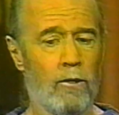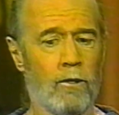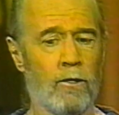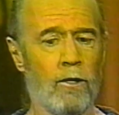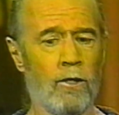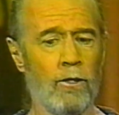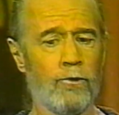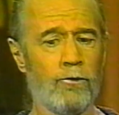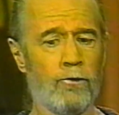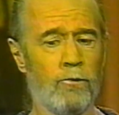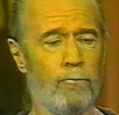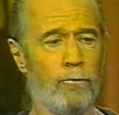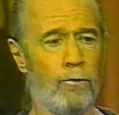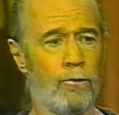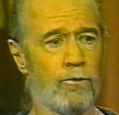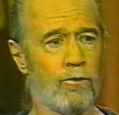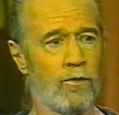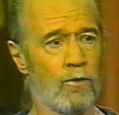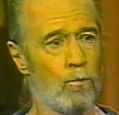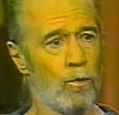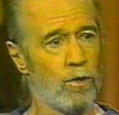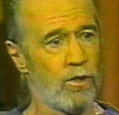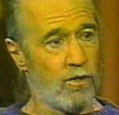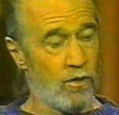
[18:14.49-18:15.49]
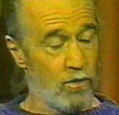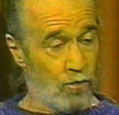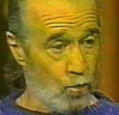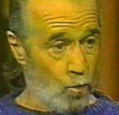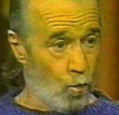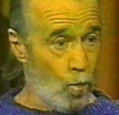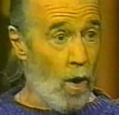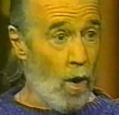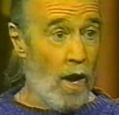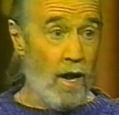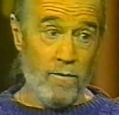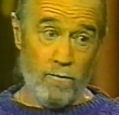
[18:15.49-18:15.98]
Country music, which is a
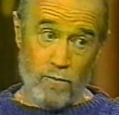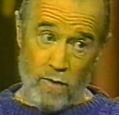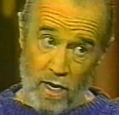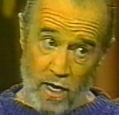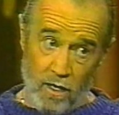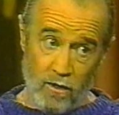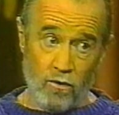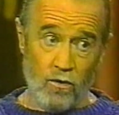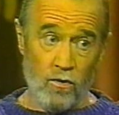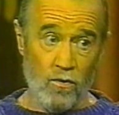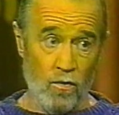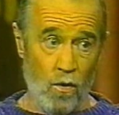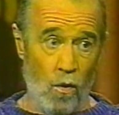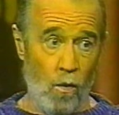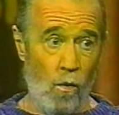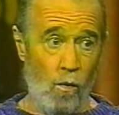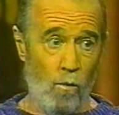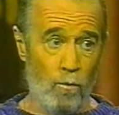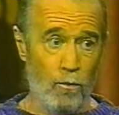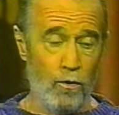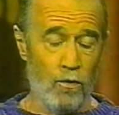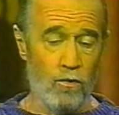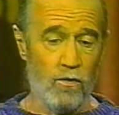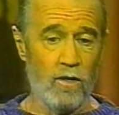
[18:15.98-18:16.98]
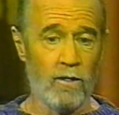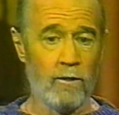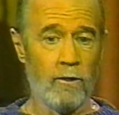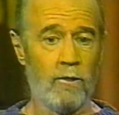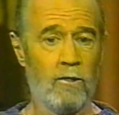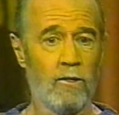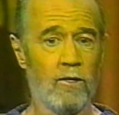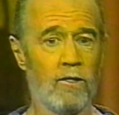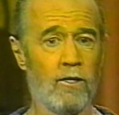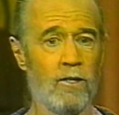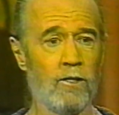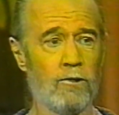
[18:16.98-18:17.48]
white man's soul music,
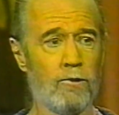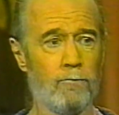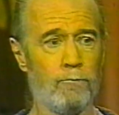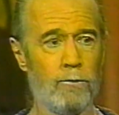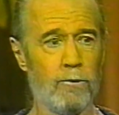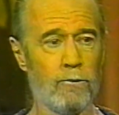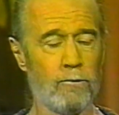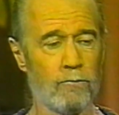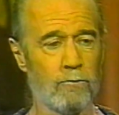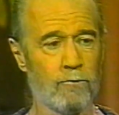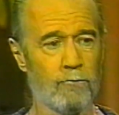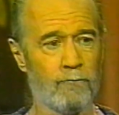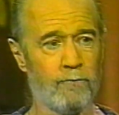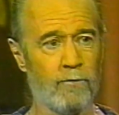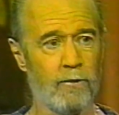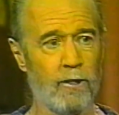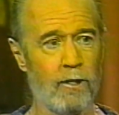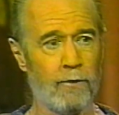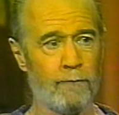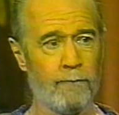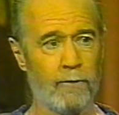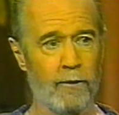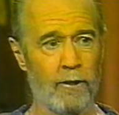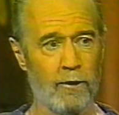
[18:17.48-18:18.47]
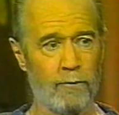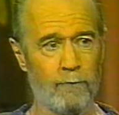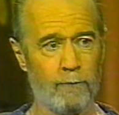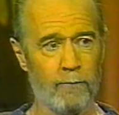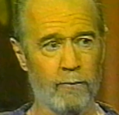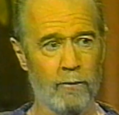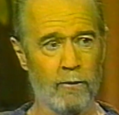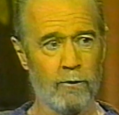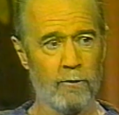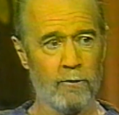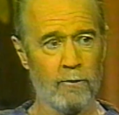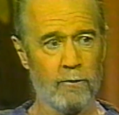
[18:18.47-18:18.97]
country music was very, I found it
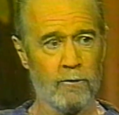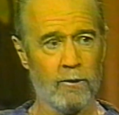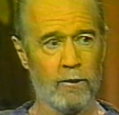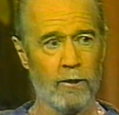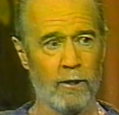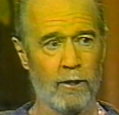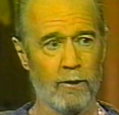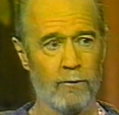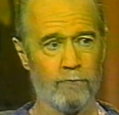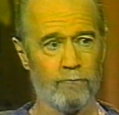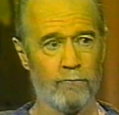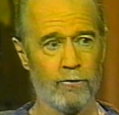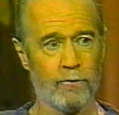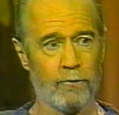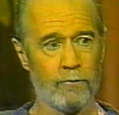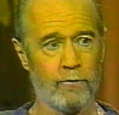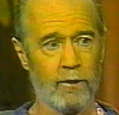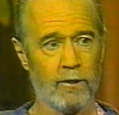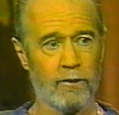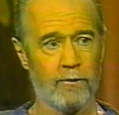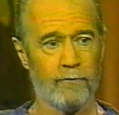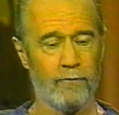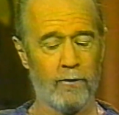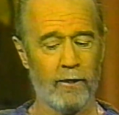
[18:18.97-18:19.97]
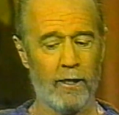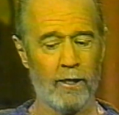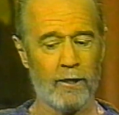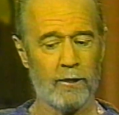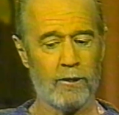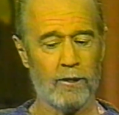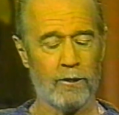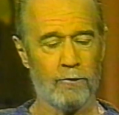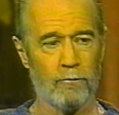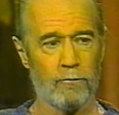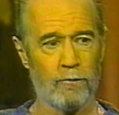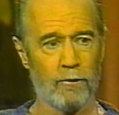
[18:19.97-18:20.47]
very kind of restricted like
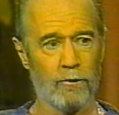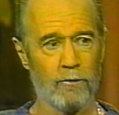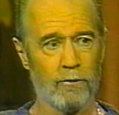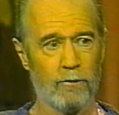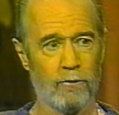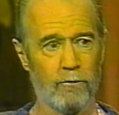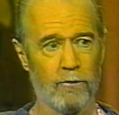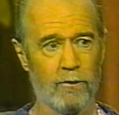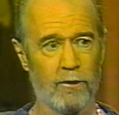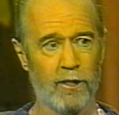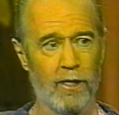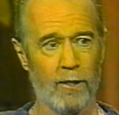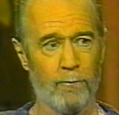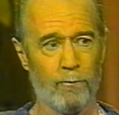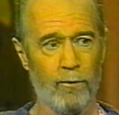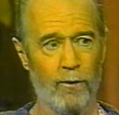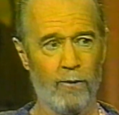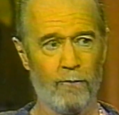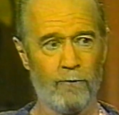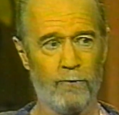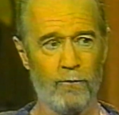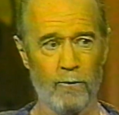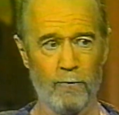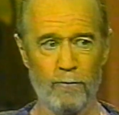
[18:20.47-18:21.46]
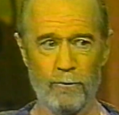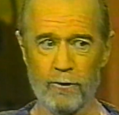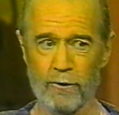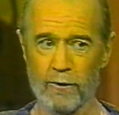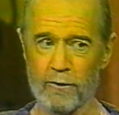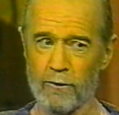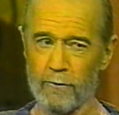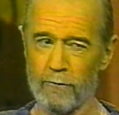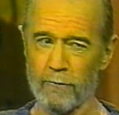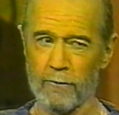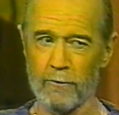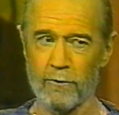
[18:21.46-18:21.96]
this. You're just going to tap our foot and
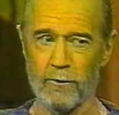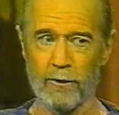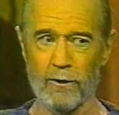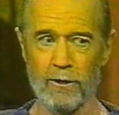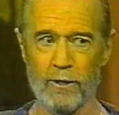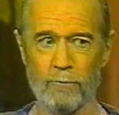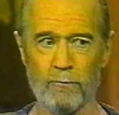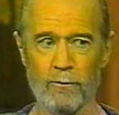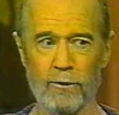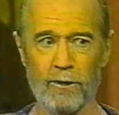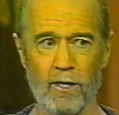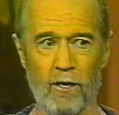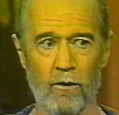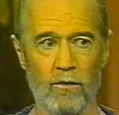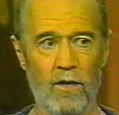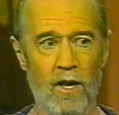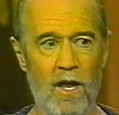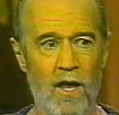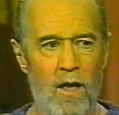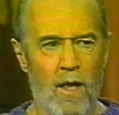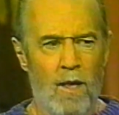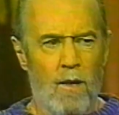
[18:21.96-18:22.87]
just going to sing them songs.